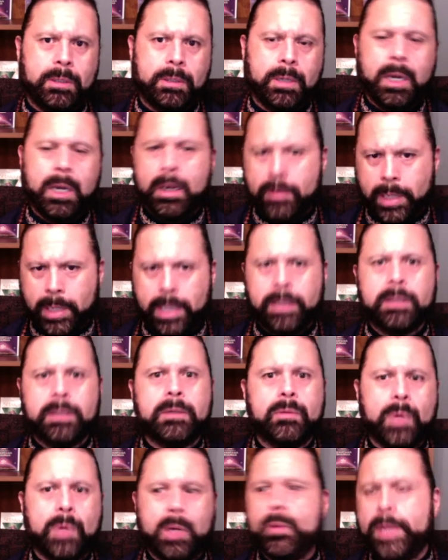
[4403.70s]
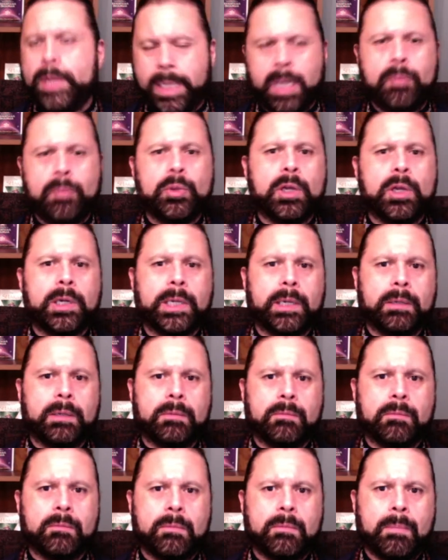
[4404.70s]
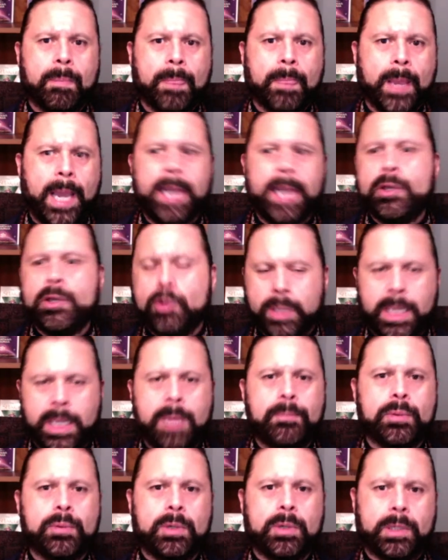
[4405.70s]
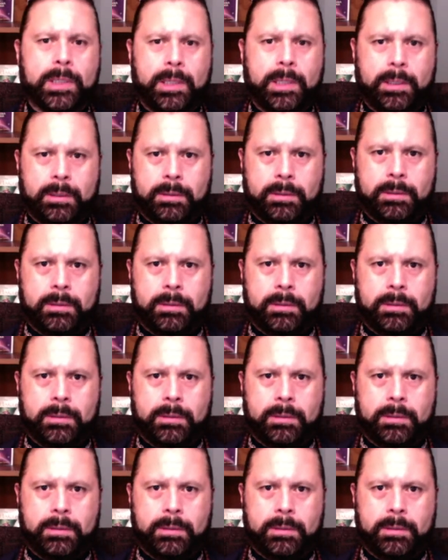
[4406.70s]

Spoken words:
All right, well, we keep looking, and you keep looking,